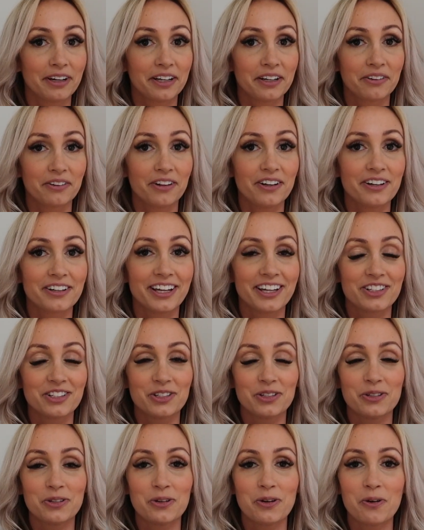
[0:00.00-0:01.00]
right along
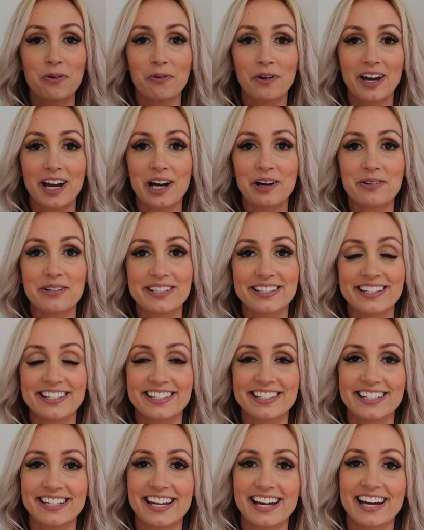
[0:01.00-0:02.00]
to what I was
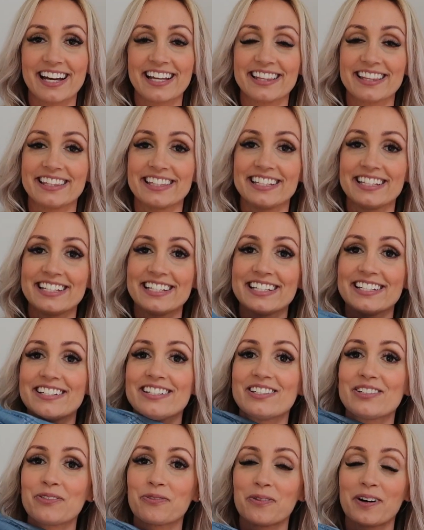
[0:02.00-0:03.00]
hinting at. These